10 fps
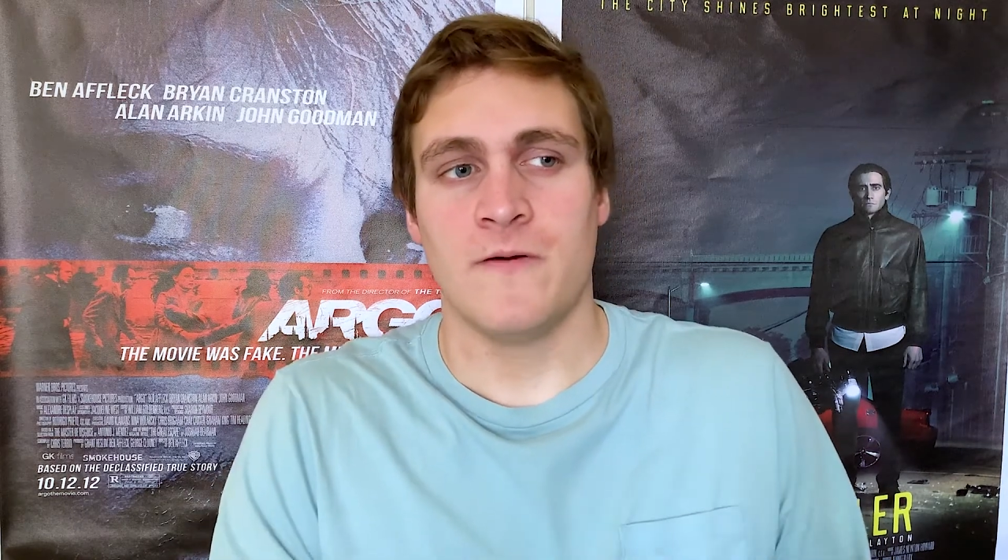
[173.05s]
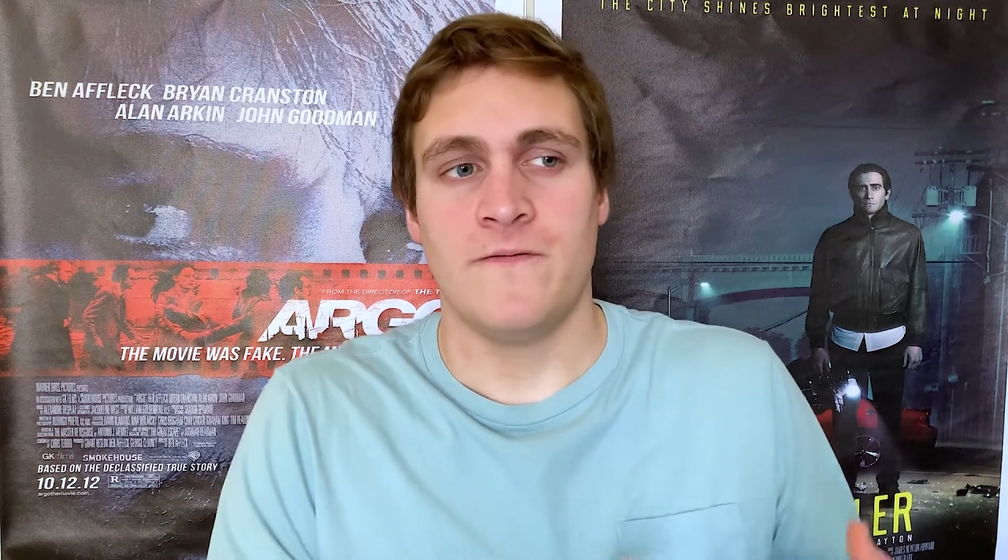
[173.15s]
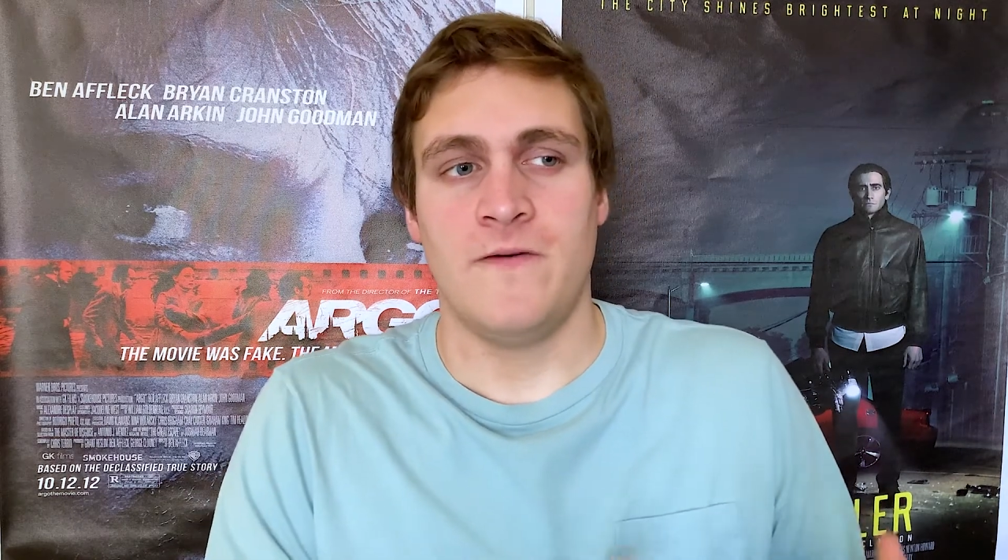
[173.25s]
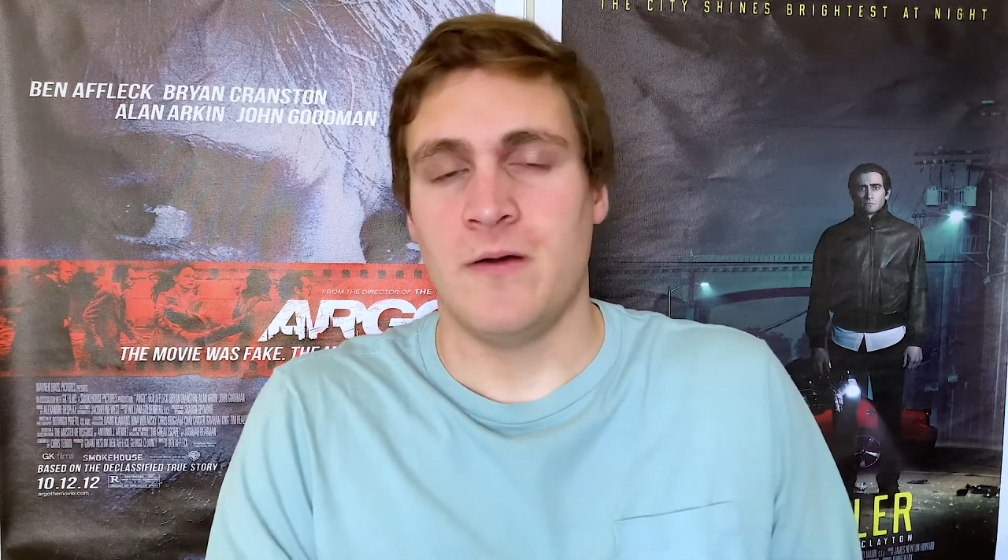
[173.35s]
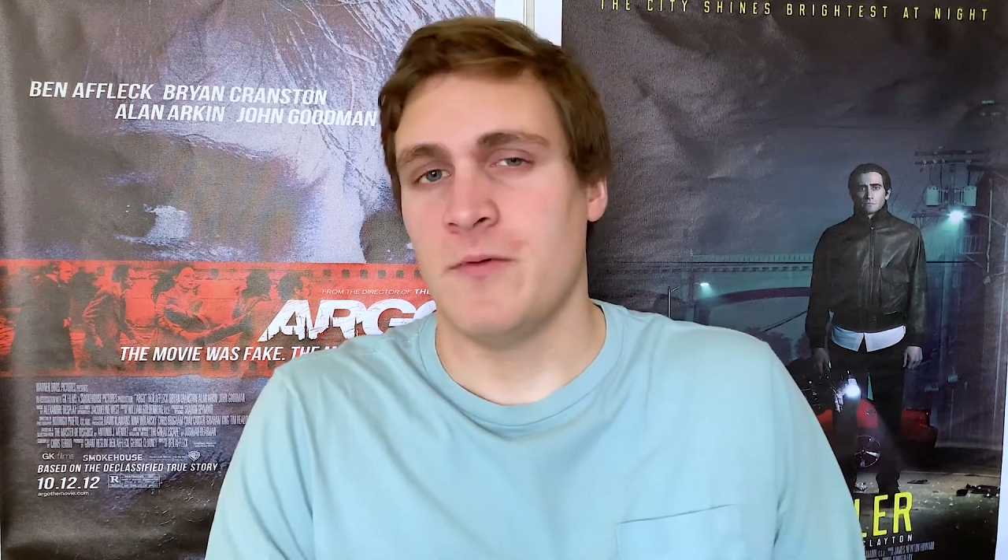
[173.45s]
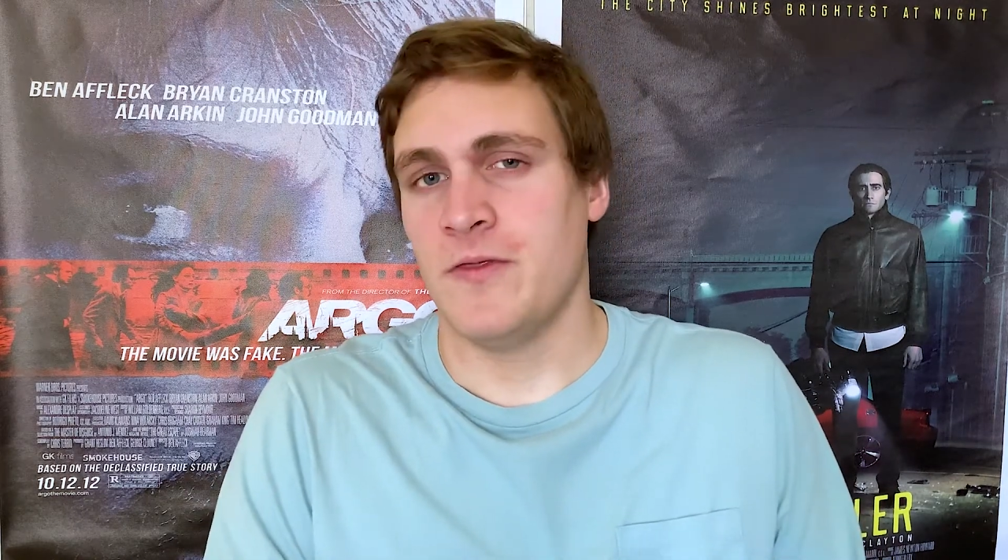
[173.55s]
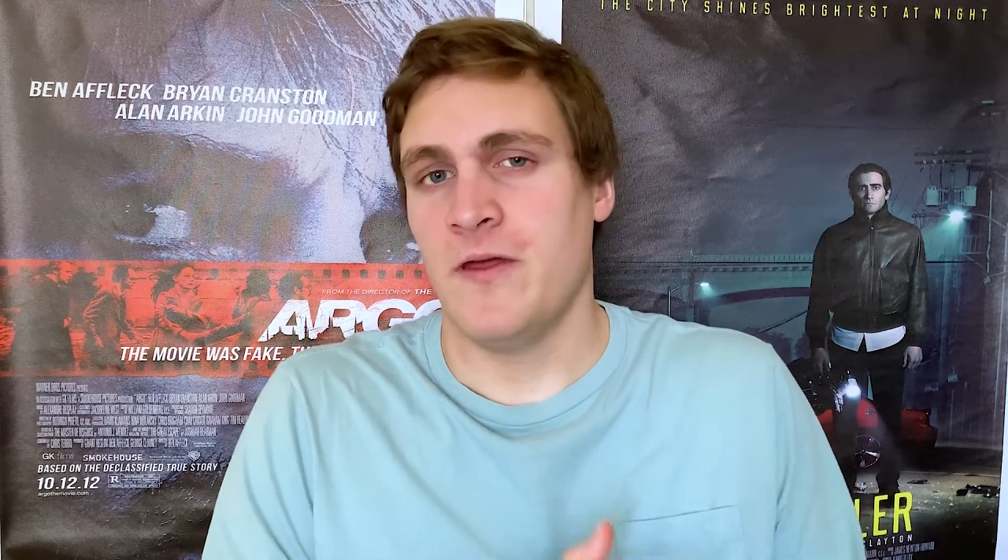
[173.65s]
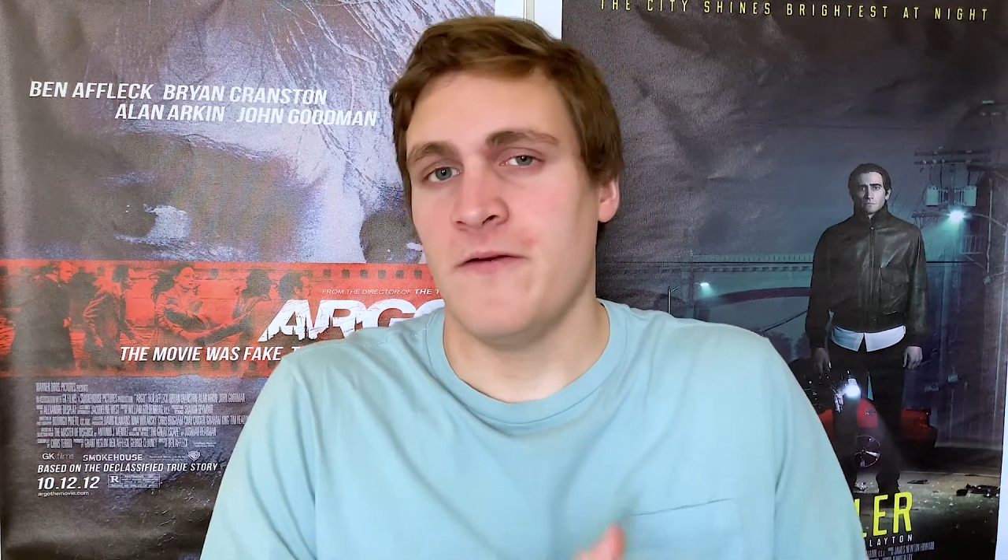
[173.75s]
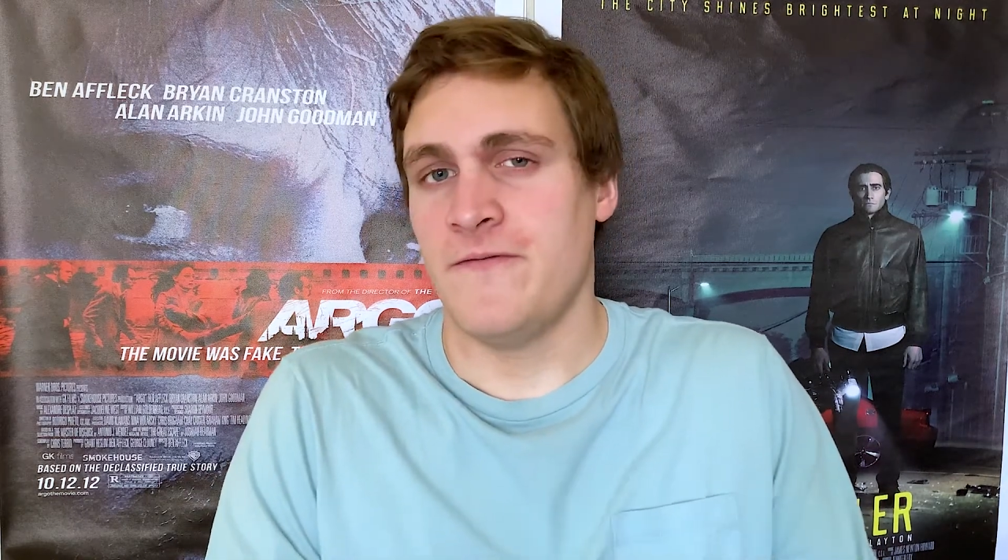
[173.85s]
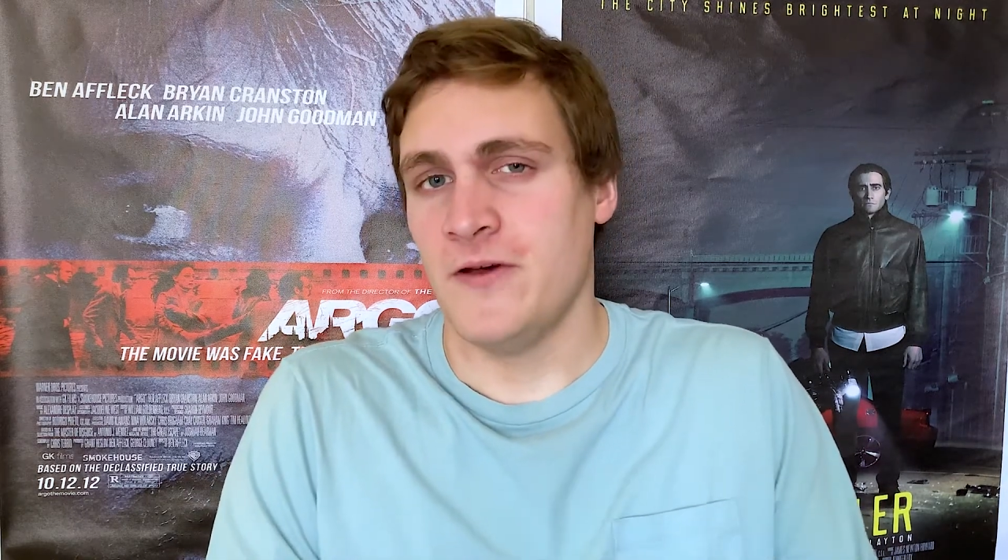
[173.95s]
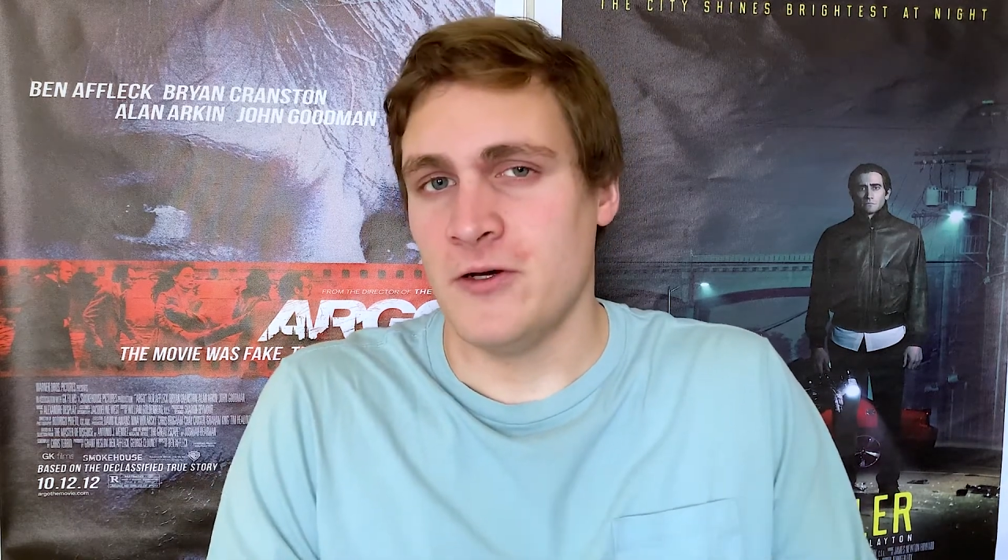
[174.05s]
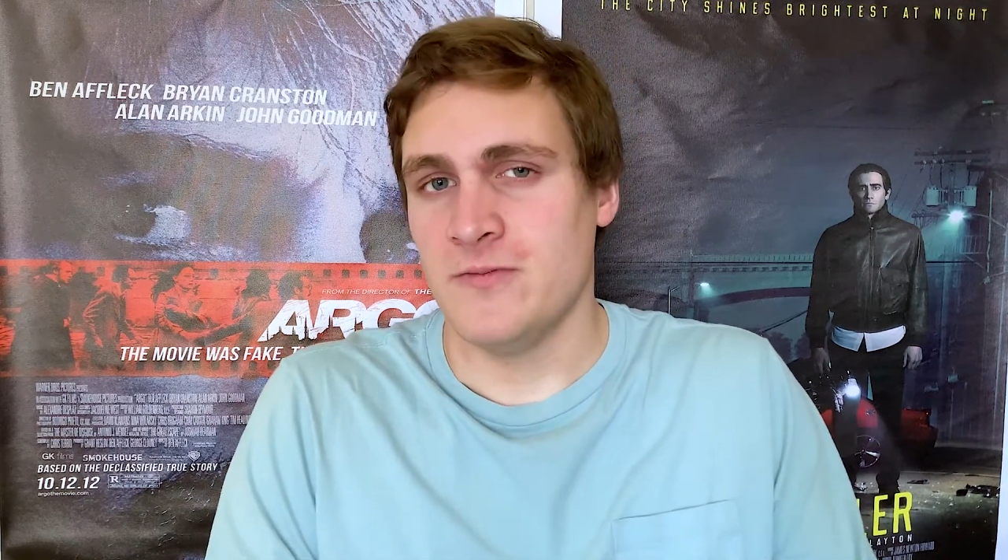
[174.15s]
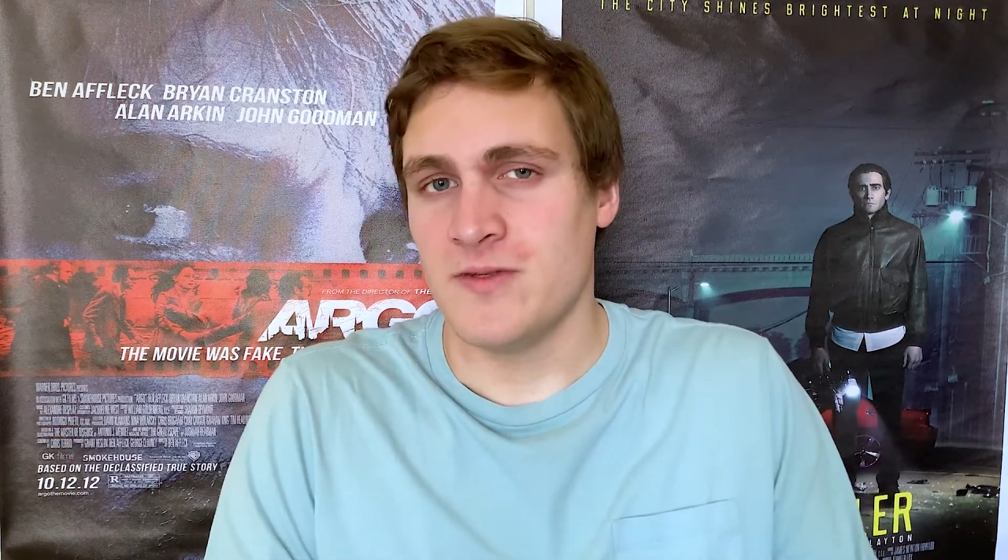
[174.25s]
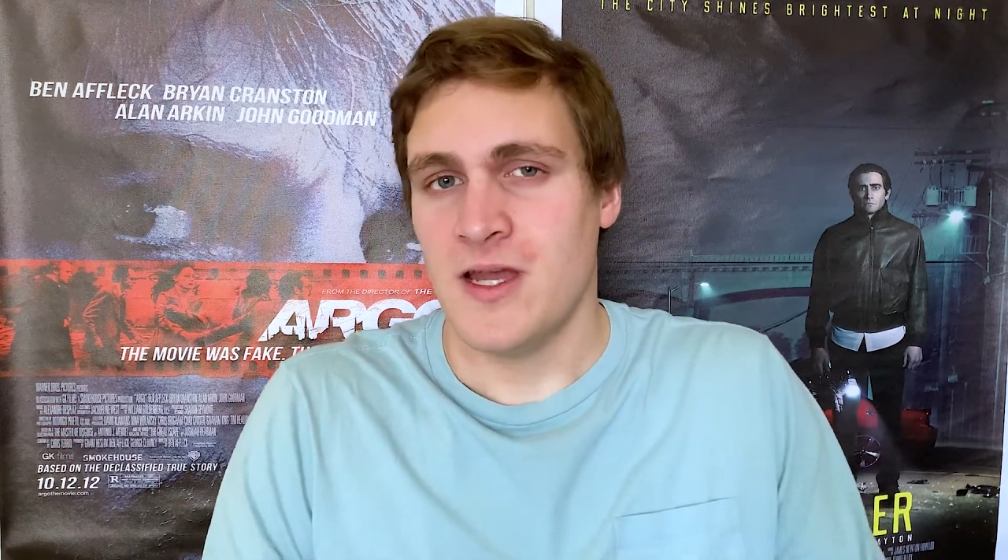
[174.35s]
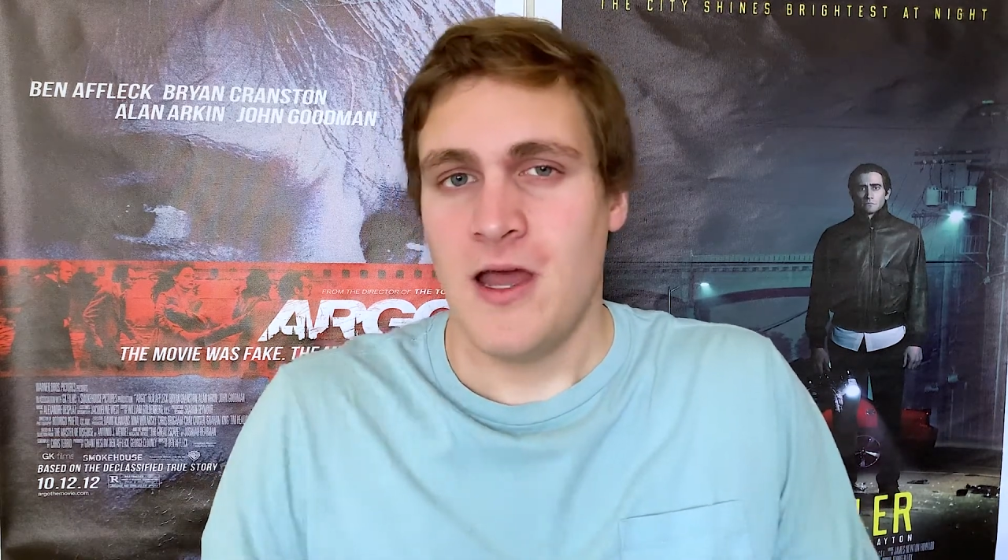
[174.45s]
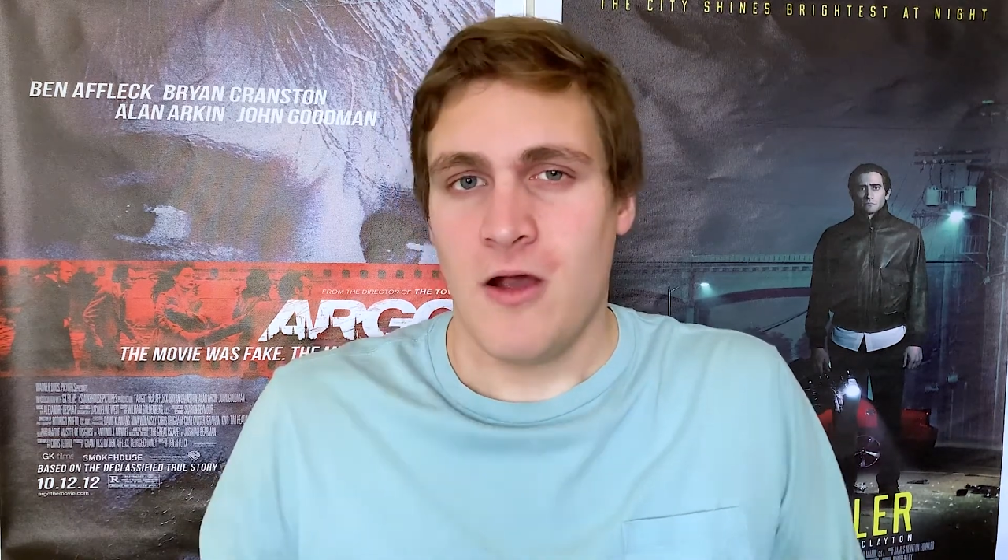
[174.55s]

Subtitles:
fun with their films,